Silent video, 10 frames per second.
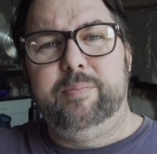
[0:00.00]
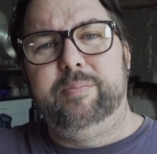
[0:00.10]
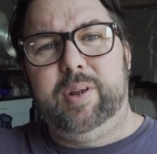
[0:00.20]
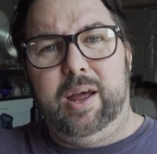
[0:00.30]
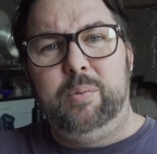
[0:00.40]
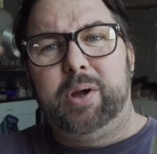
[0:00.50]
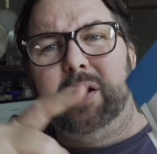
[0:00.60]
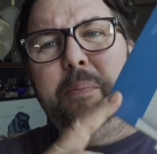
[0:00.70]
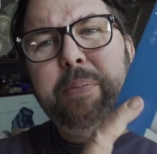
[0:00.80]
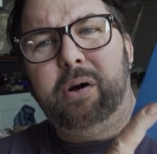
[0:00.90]
you know we're going
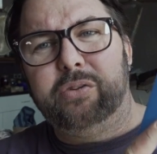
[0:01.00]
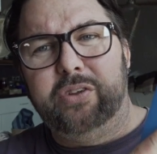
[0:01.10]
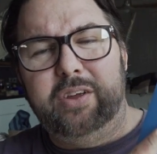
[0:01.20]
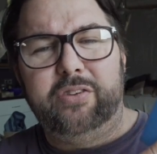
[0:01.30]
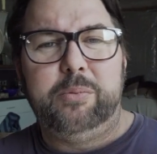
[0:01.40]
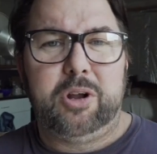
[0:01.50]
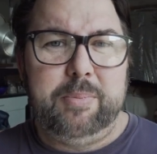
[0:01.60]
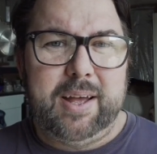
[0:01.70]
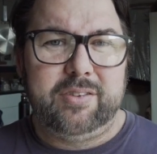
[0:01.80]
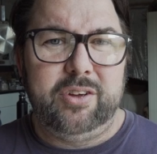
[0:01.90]
to unbox this I'm going to
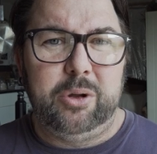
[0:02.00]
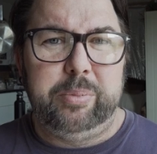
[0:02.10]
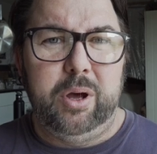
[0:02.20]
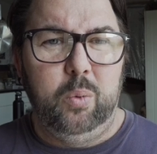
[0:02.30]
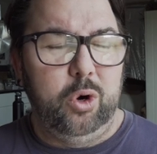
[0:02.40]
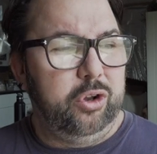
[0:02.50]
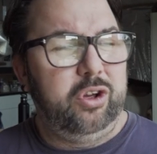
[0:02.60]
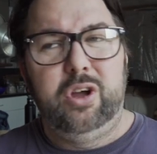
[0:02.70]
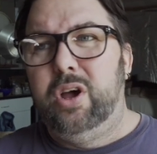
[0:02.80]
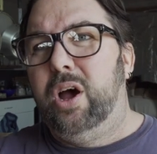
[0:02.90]
mount it on a bit of wood
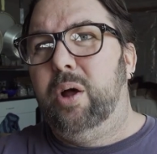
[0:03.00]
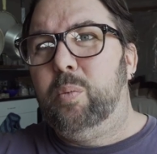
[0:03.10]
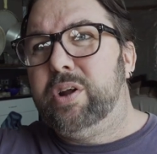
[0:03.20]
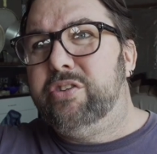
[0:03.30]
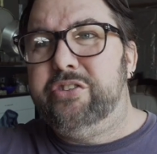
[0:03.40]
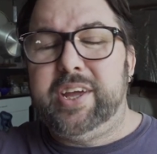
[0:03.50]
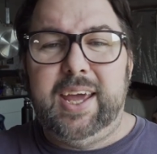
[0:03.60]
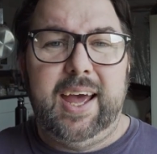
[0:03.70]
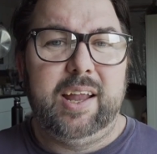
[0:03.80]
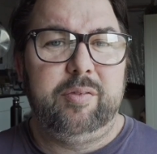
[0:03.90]
and we're going to stick
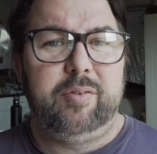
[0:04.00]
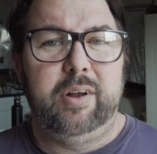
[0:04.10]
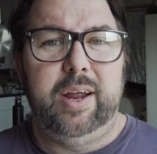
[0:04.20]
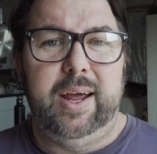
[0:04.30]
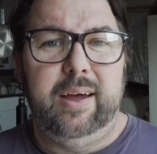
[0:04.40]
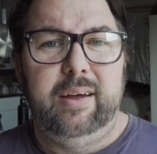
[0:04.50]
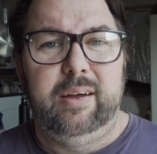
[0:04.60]
it out the front here